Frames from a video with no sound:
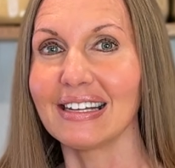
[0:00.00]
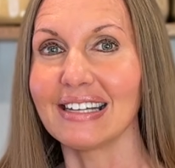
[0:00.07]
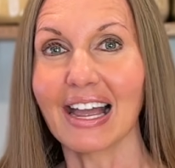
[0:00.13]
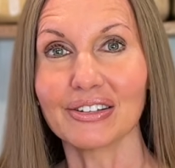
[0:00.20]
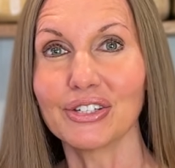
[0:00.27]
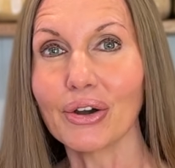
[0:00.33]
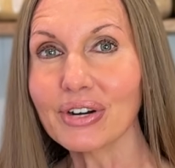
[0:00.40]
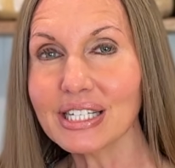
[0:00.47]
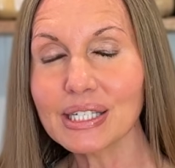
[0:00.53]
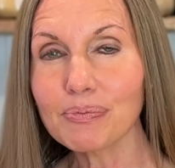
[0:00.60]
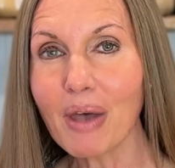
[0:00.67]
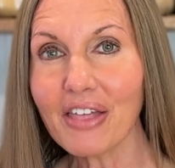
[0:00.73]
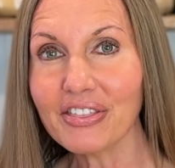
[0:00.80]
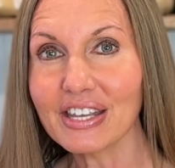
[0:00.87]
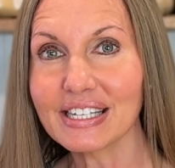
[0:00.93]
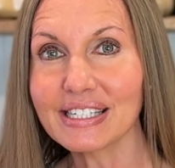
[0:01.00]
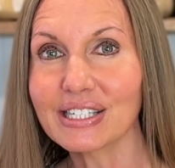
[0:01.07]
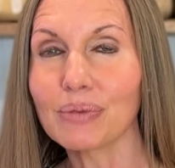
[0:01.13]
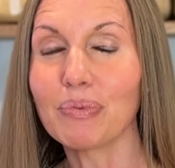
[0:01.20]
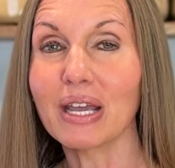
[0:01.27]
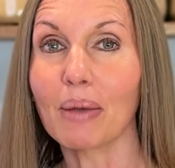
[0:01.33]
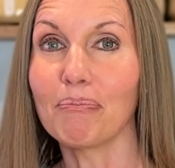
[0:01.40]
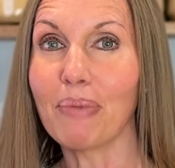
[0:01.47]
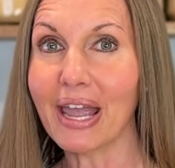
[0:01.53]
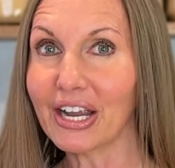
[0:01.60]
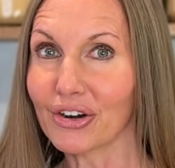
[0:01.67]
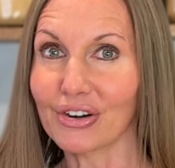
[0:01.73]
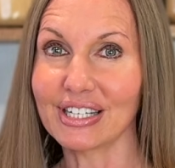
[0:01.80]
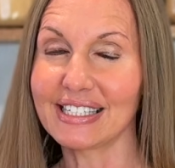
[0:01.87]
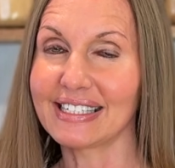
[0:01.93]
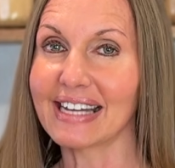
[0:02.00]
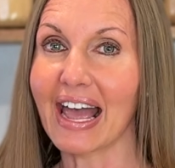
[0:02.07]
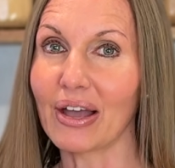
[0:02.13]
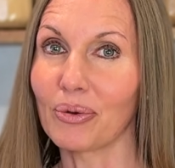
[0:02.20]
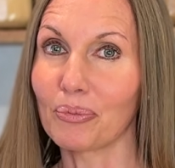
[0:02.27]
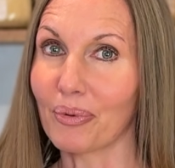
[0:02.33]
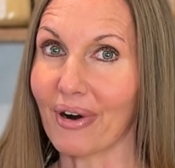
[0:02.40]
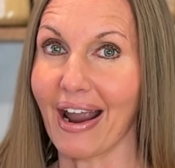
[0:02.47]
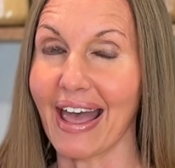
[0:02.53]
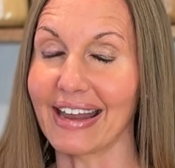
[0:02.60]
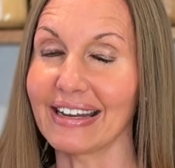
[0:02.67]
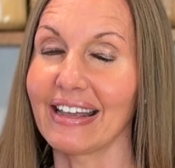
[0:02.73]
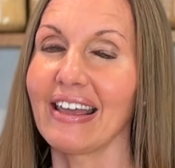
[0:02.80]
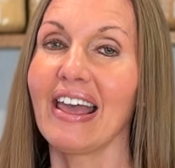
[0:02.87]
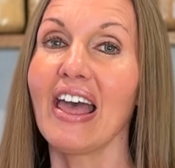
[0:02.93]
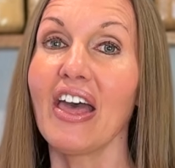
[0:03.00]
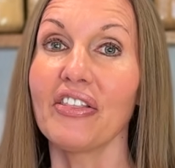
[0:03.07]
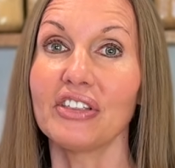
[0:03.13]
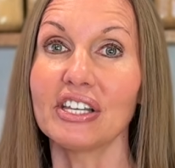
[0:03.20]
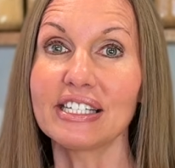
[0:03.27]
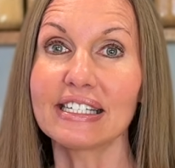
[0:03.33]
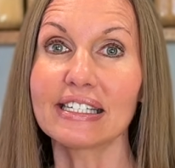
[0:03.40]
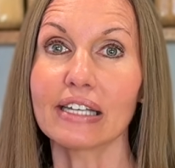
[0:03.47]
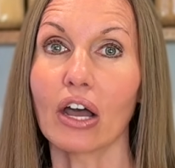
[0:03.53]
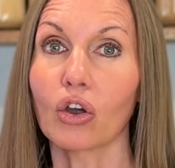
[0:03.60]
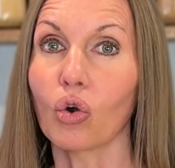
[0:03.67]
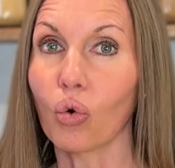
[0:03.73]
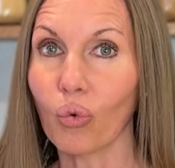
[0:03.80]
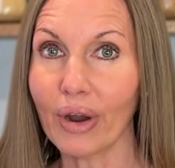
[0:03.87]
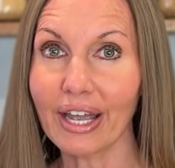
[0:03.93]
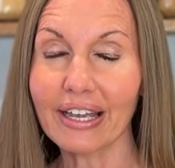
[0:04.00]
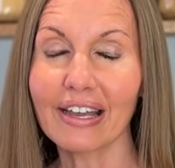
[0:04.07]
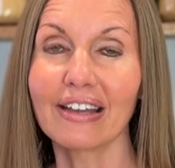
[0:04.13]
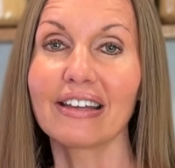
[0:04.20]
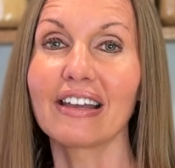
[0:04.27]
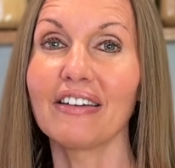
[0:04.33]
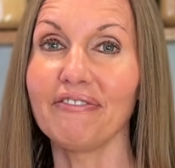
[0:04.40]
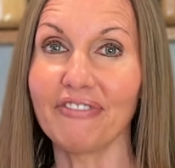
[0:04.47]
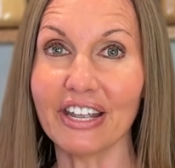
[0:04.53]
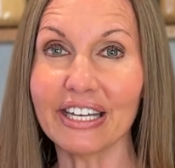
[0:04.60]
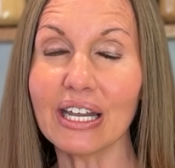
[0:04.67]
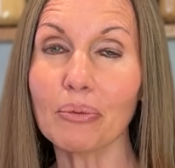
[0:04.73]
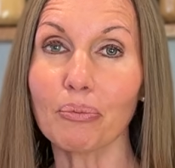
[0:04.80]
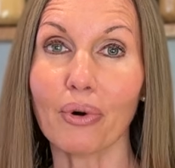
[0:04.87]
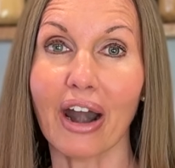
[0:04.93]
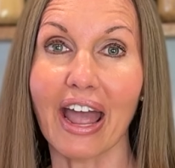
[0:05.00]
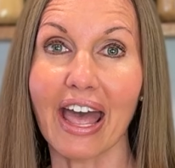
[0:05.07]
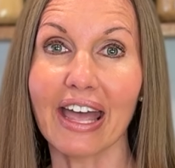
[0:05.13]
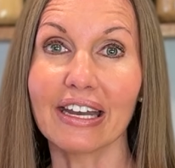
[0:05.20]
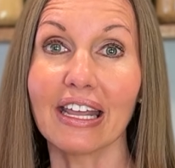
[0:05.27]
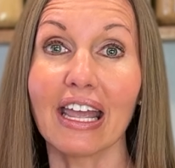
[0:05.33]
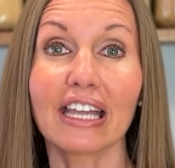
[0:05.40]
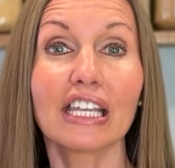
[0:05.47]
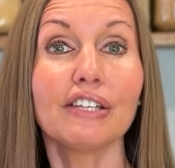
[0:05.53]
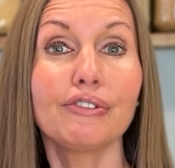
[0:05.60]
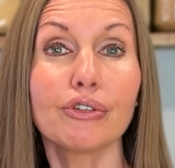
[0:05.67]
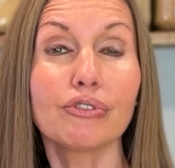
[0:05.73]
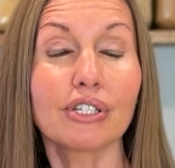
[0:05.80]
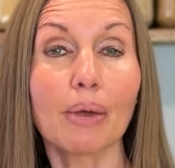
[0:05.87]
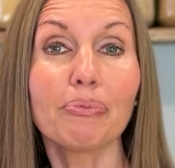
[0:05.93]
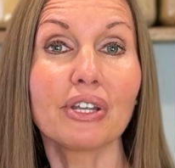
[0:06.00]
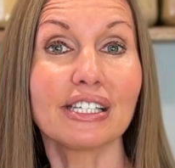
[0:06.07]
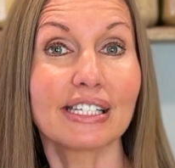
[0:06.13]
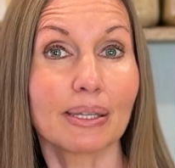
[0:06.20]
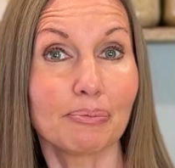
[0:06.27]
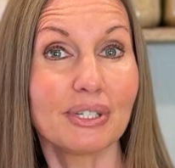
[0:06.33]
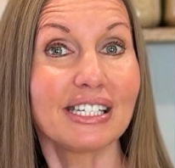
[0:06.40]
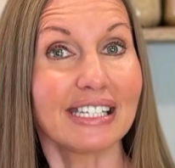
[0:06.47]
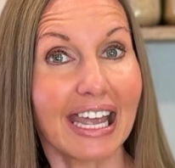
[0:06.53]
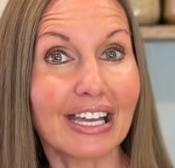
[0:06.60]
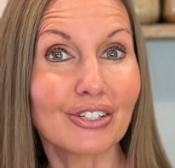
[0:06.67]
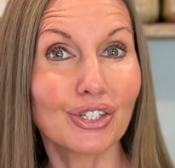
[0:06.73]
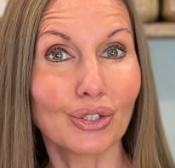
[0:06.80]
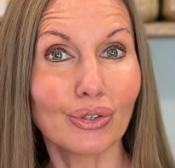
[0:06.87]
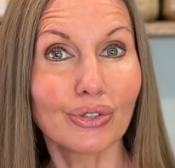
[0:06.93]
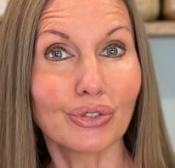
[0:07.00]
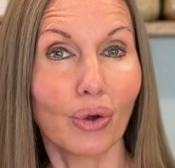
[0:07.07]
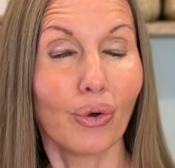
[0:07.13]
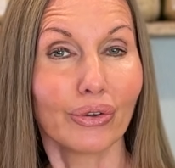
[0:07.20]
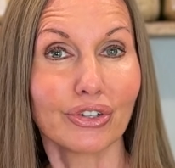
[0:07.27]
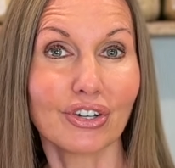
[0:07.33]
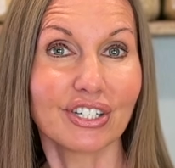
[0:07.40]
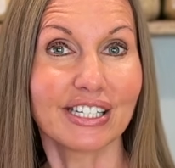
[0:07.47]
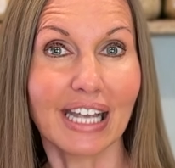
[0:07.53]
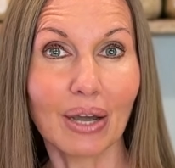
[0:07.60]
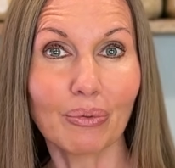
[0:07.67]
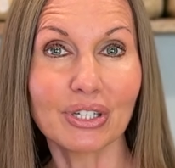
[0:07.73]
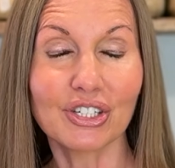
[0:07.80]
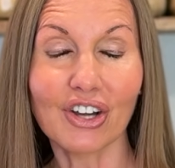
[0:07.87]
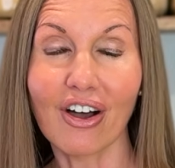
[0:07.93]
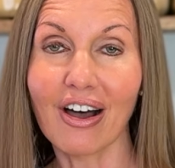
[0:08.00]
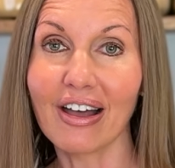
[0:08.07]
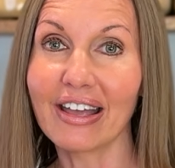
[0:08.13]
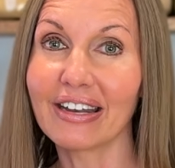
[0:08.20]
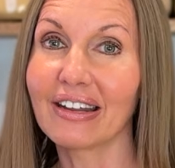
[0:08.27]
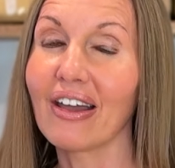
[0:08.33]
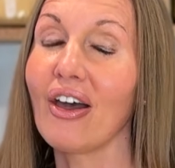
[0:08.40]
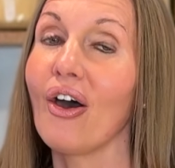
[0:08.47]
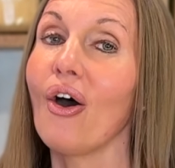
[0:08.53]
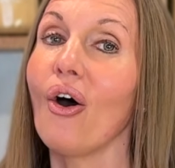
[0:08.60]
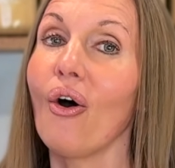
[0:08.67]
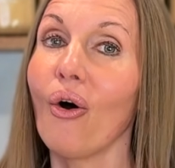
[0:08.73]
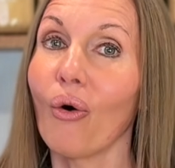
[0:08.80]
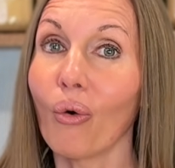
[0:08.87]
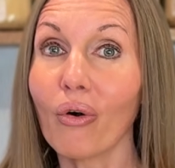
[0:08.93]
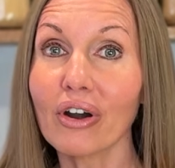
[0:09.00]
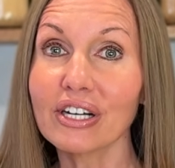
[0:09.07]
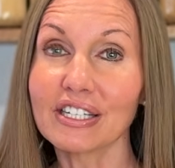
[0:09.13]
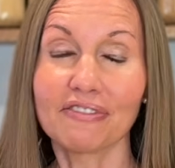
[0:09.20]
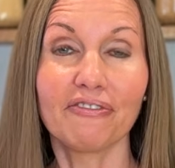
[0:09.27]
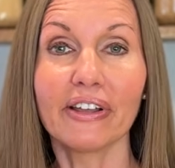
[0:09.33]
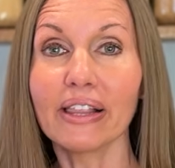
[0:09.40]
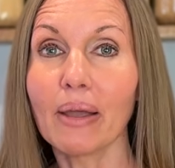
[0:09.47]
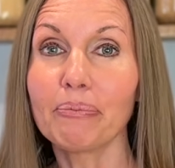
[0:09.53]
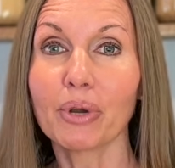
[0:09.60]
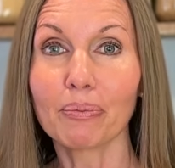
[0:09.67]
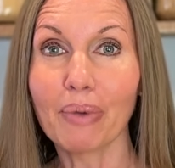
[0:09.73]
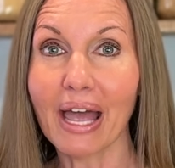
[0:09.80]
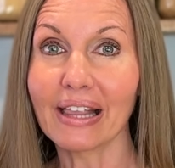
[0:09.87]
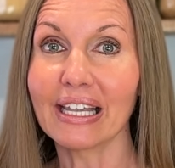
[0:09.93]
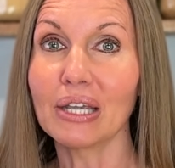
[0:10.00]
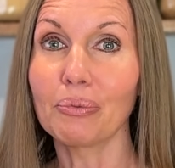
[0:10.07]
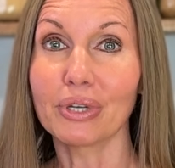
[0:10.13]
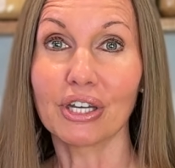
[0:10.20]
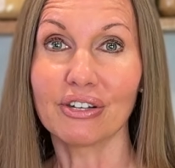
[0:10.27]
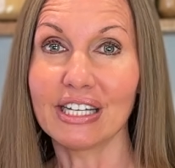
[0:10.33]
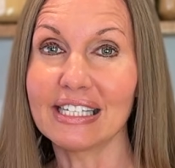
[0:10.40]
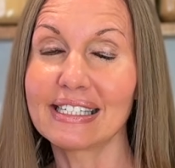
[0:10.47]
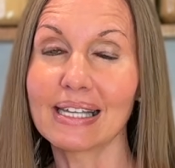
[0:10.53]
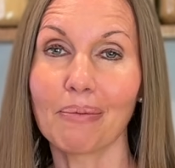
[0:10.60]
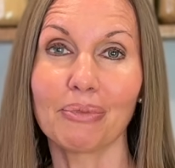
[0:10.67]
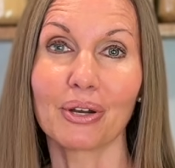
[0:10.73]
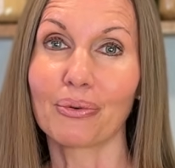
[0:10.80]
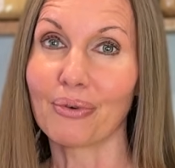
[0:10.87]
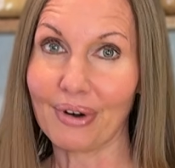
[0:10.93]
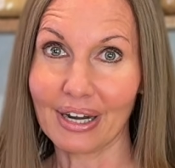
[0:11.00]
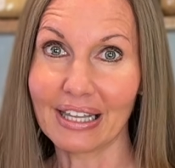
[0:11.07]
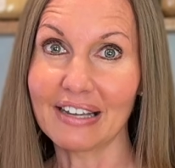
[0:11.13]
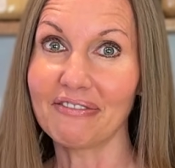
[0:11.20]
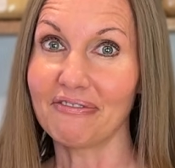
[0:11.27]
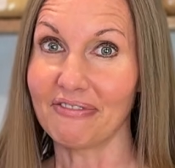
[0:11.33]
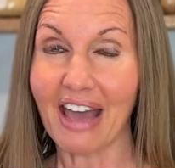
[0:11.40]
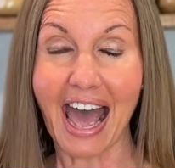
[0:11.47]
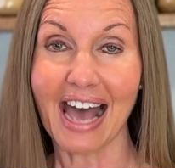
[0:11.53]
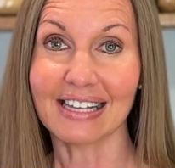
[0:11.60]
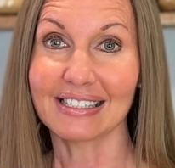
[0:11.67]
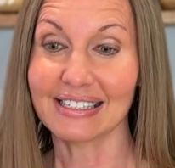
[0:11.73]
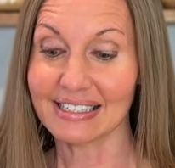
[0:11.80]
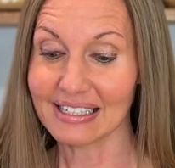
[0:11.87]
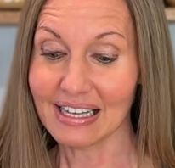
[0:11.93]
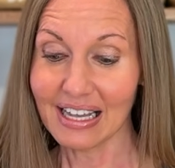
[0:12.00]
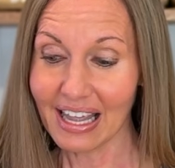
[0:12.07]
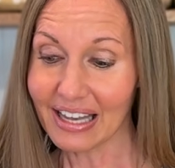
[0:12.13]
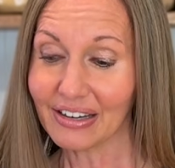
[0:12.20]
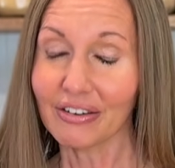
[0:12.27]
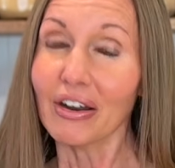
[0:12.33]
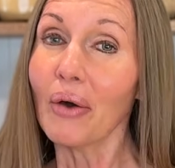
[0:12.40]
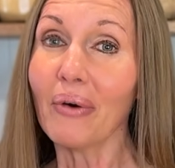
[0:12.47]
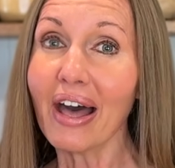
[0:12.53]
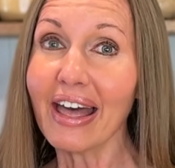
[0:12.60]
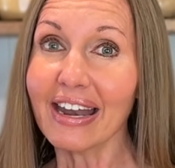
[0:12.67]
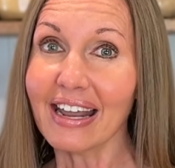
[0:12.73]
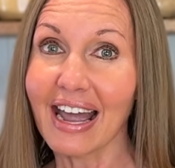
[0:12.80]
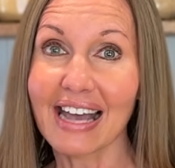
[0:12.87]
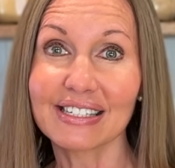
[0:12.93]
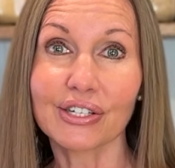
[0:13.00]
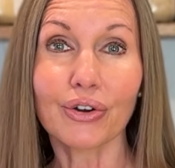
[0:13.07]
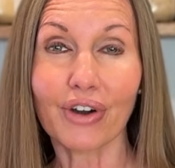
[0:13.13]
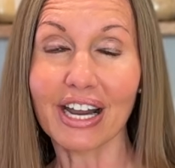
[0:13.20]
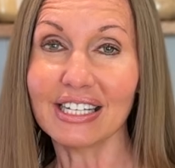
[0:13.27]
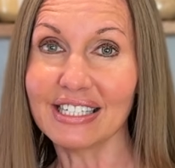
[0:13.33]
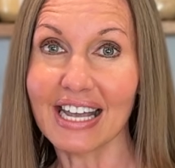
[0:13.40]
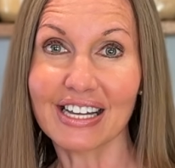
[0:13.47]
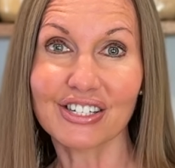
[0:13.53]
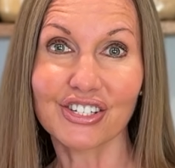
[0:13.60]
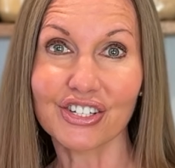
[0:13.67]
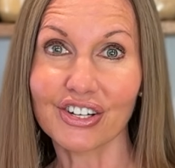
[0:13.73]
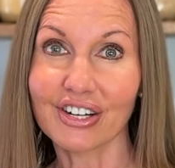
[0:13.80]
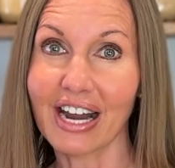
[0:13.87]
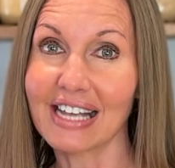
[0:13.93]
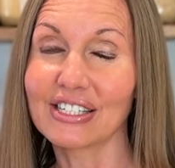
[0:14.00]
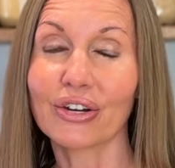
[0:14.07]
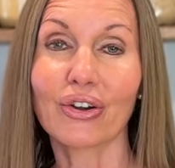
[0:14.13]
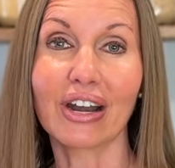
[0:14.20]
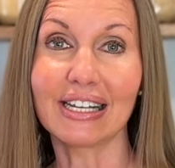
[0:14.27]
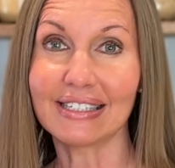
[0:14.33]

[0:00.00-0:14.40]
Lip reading: Now, don't expect this to be a bakery style bread. This is a quick, convenient bread. It gives you something substantial to hold your sandwich on or to fill up your belly when you need something really fast. And you know what? It has a great texture, it has a great